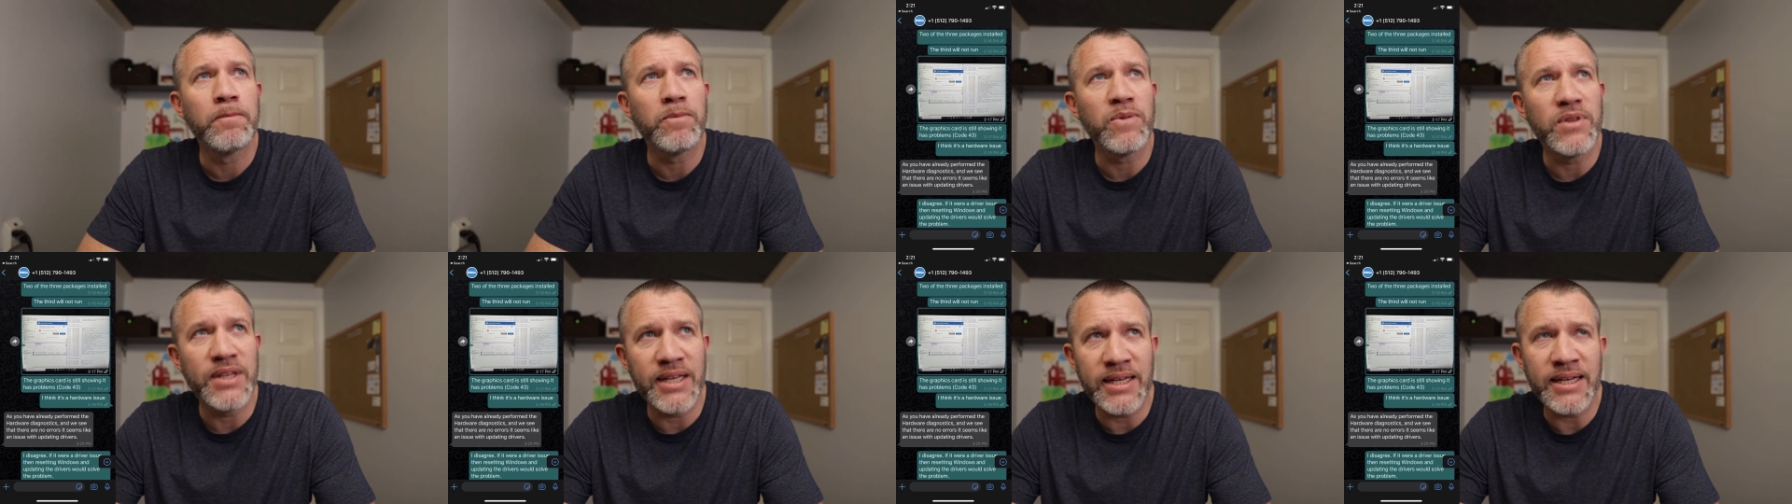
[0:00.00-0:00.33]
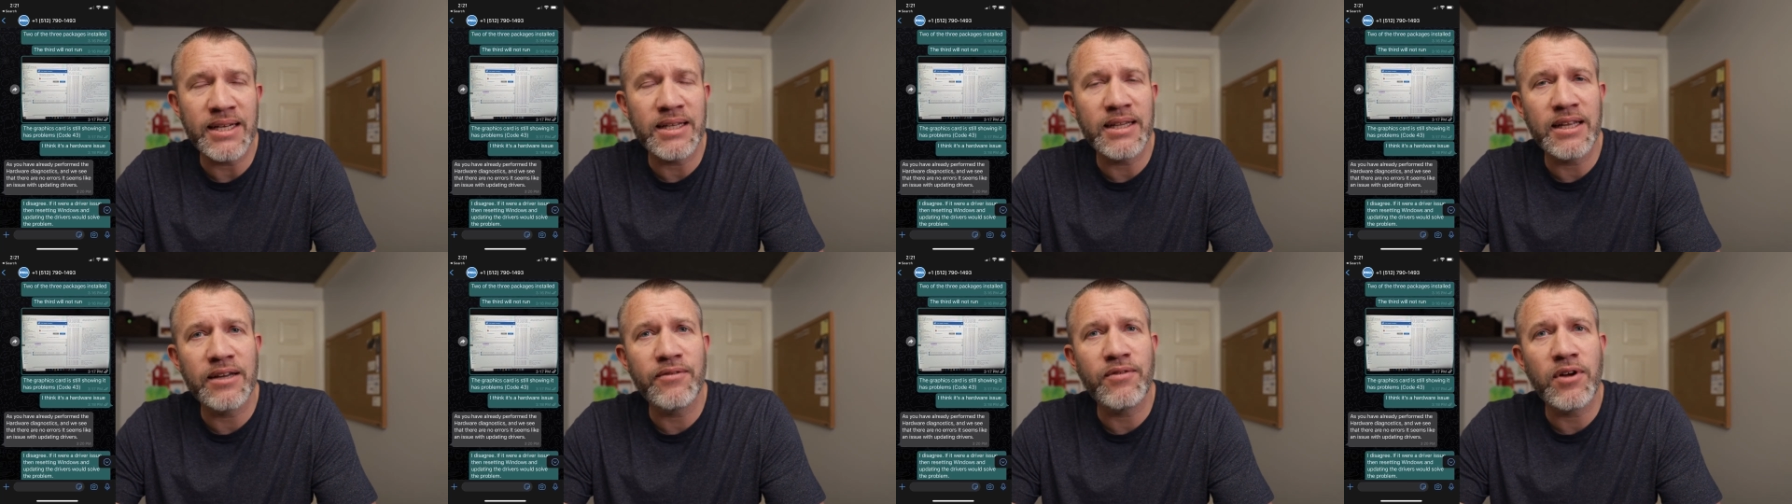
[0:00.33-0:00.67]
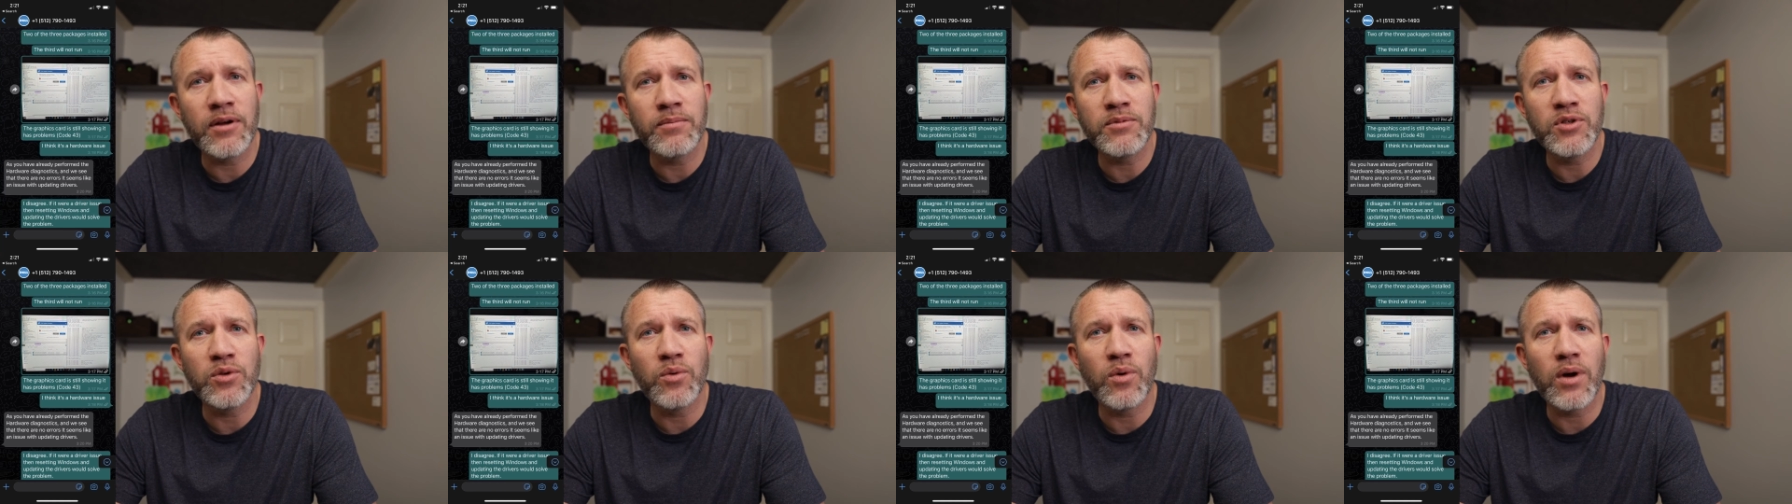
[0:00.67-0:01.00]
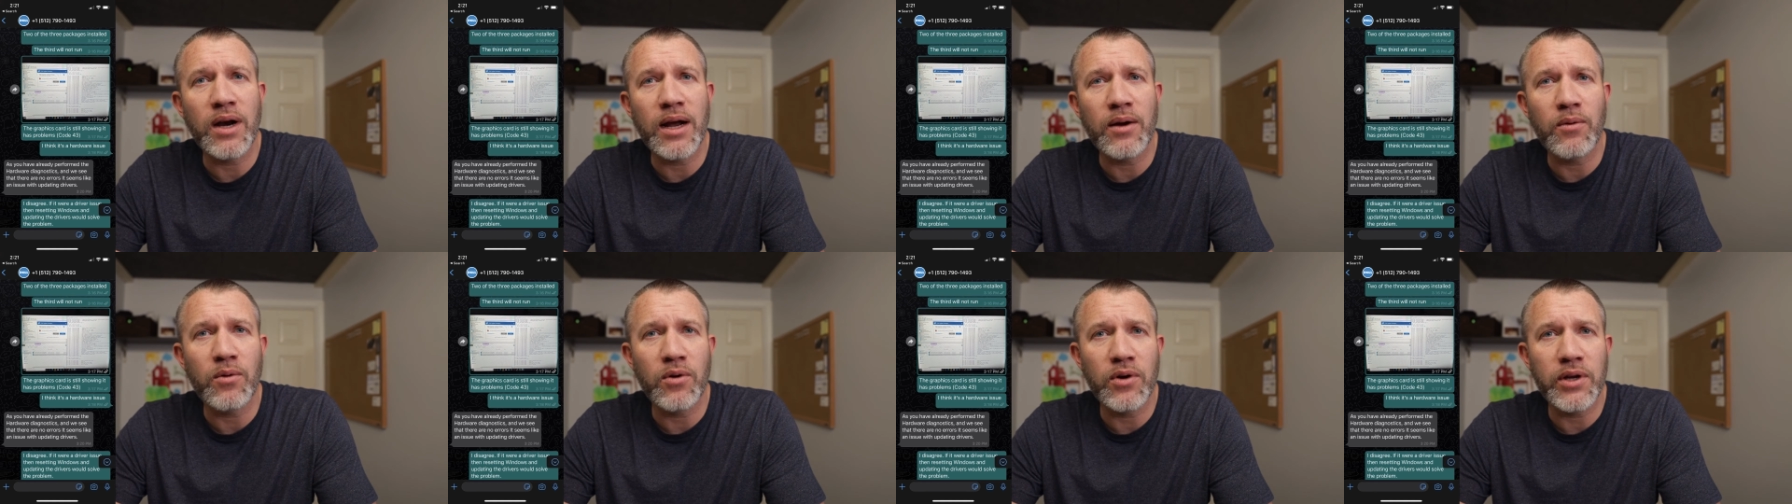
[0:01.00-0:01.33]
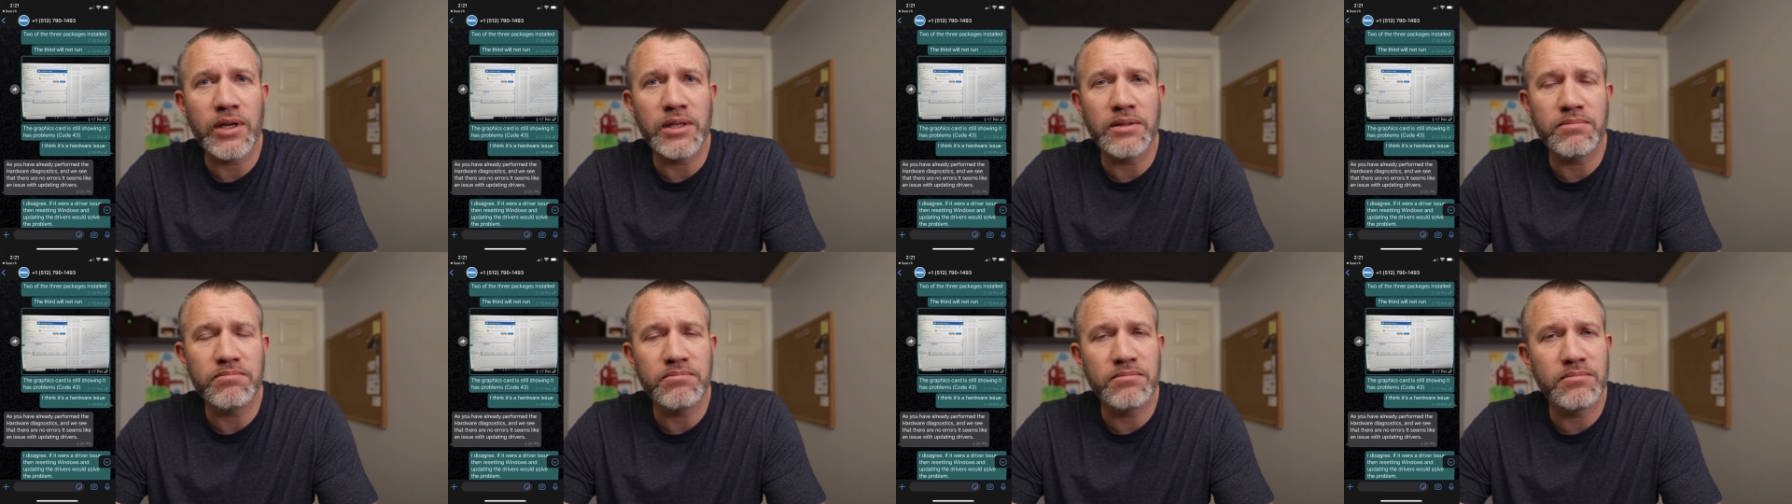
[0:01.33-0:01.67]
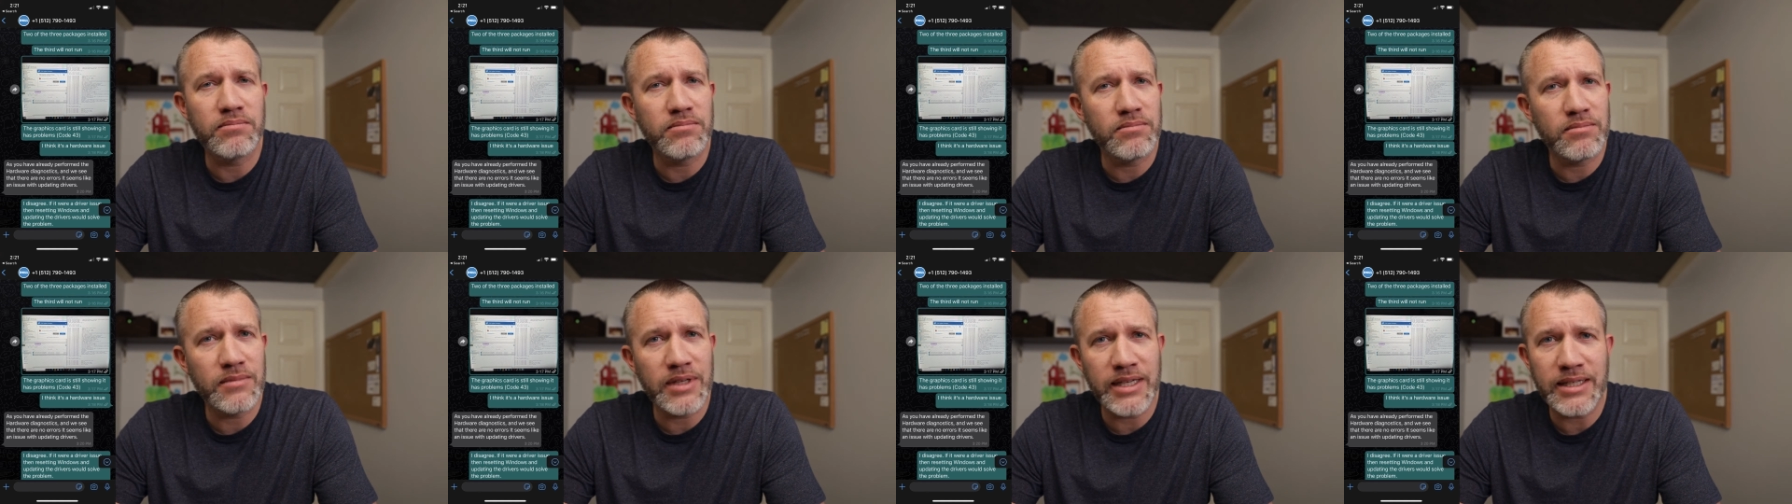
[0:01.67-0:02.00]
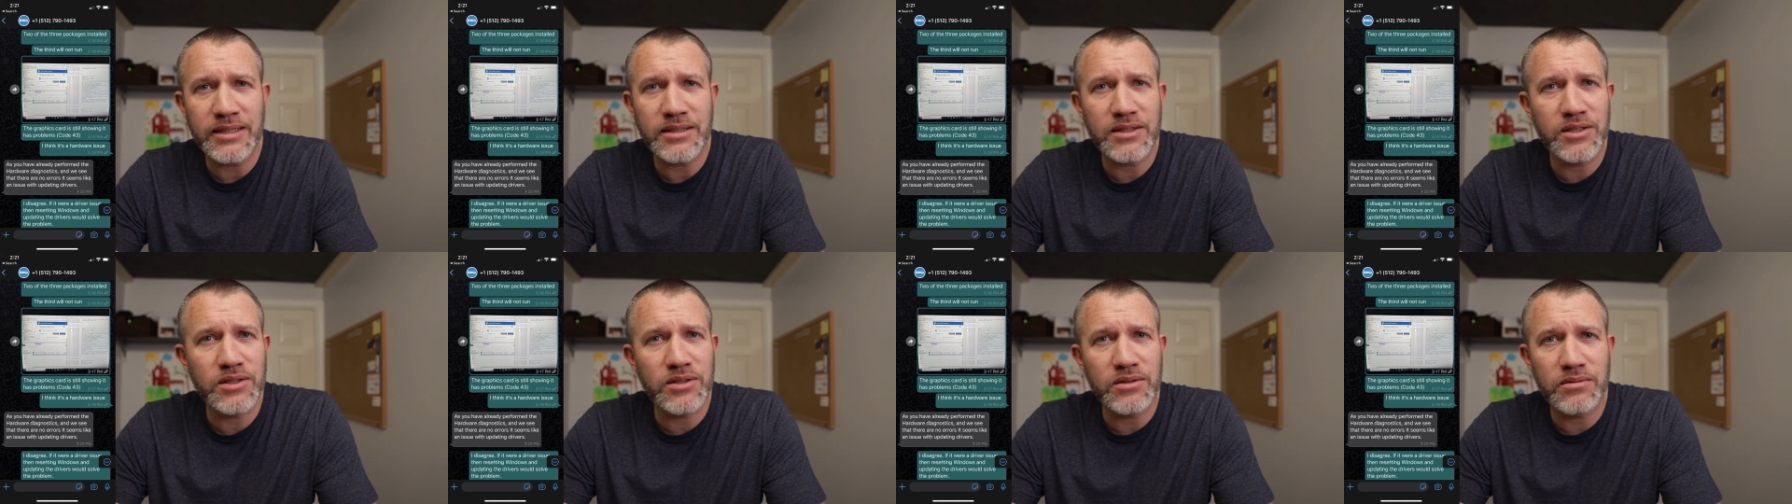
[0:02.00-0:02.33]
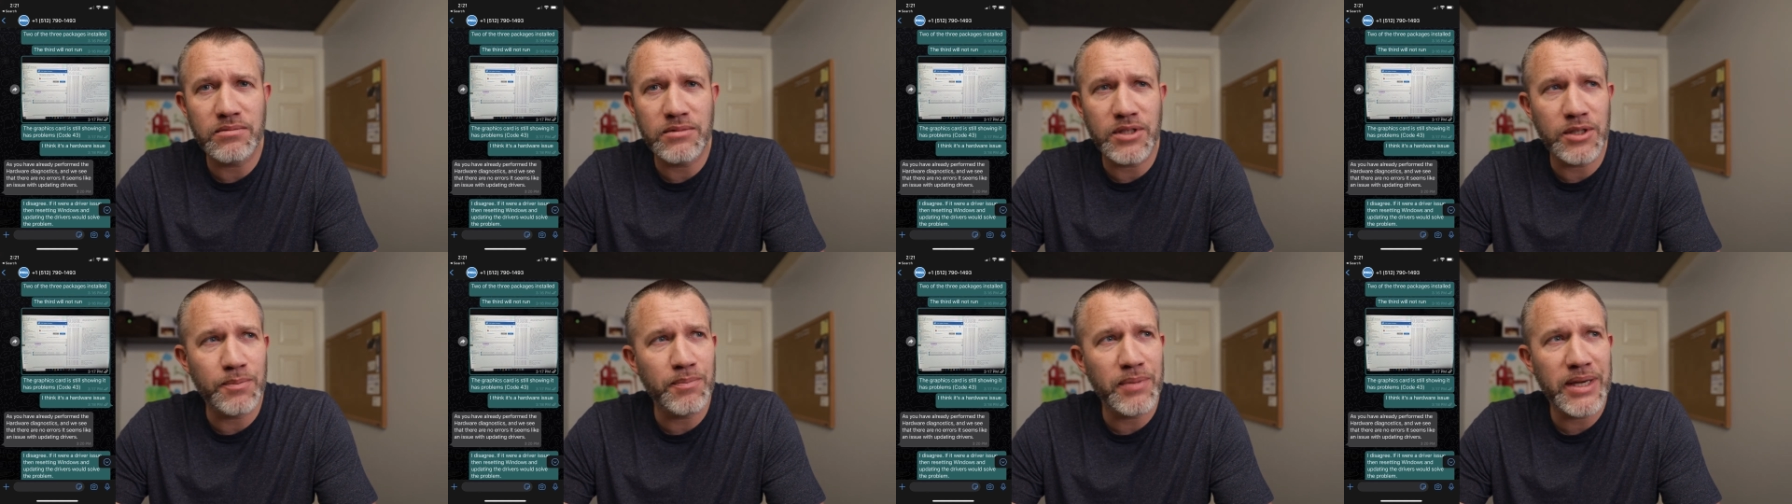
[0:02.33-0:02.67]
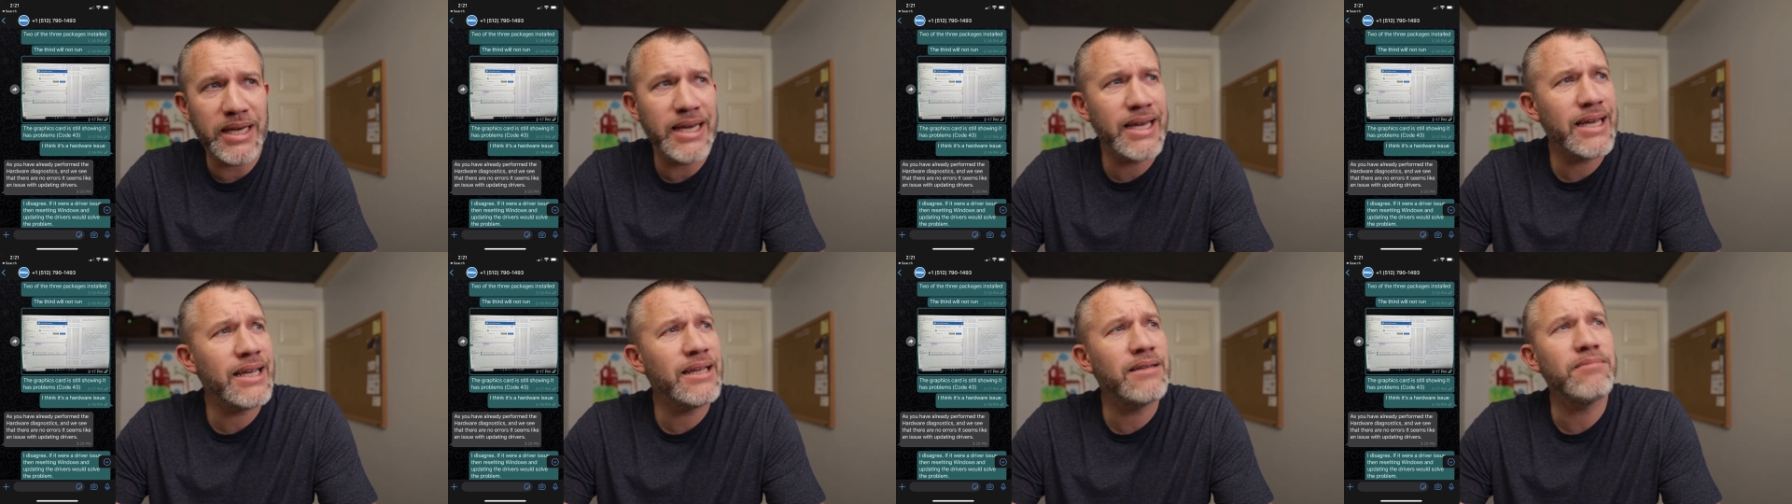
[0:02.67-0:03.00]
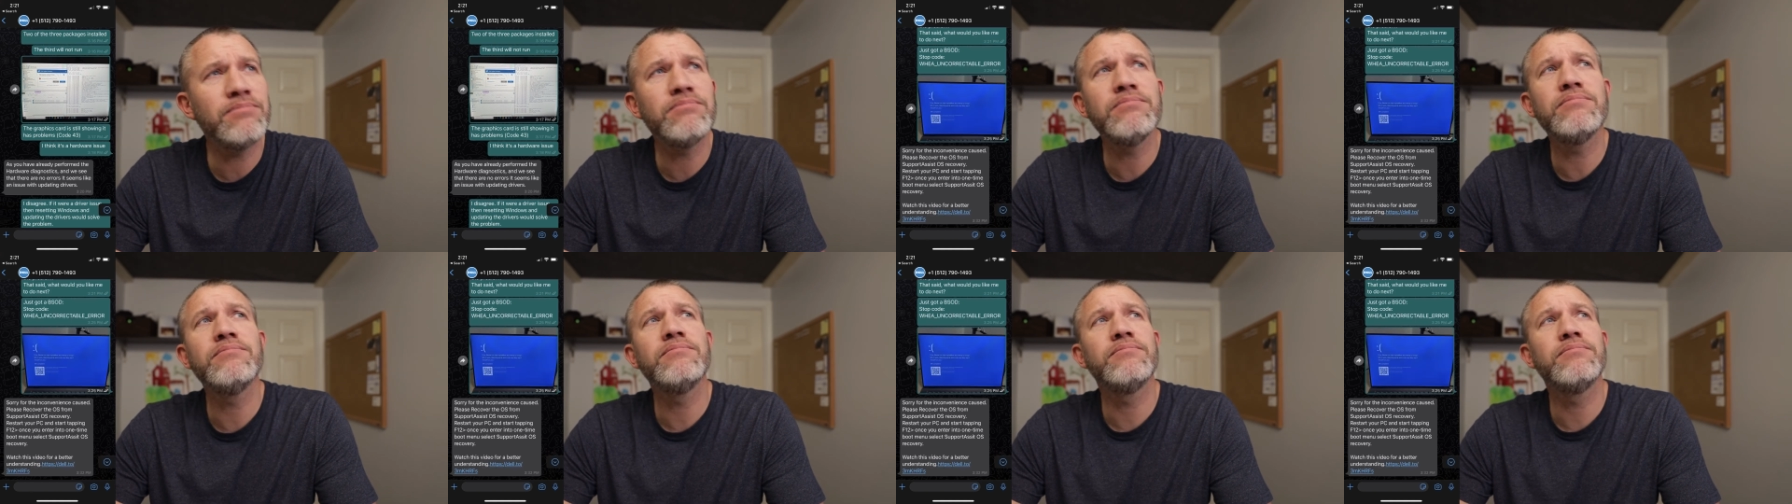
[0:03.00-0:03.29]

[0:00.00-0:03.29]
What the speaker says: Did it live up to what I wanted it to be?